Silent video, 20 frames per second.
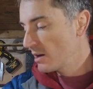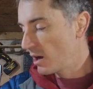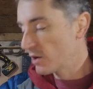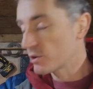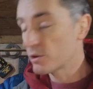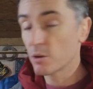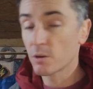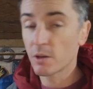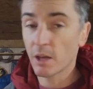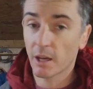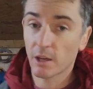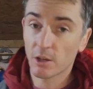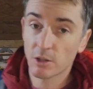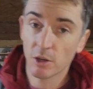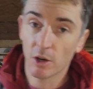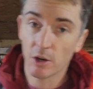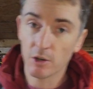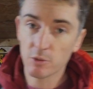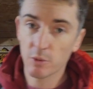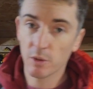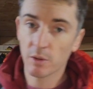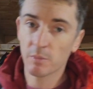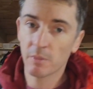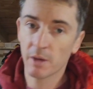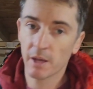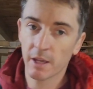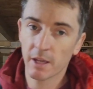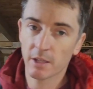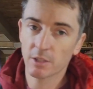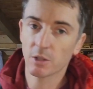I do take a charge with
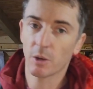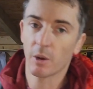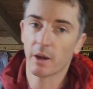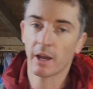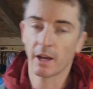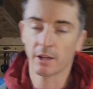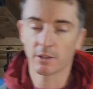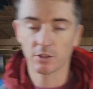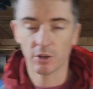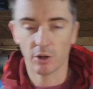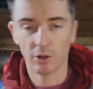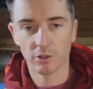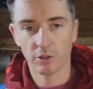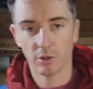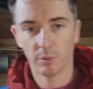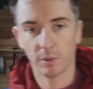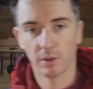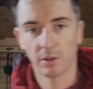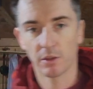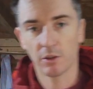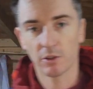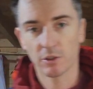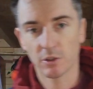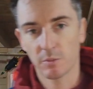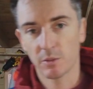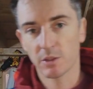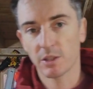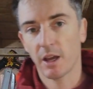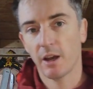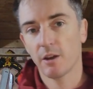me, so I can charge it up in the
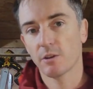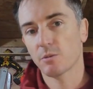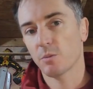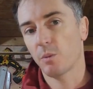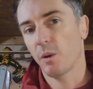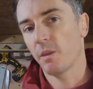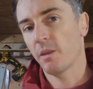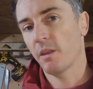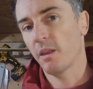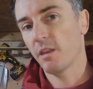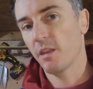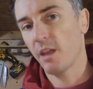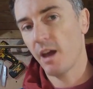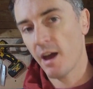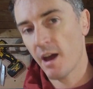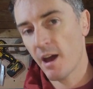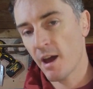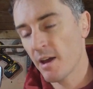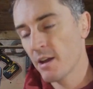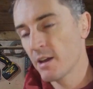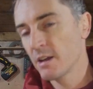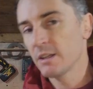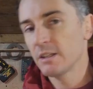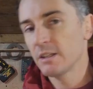customer's house when they're there.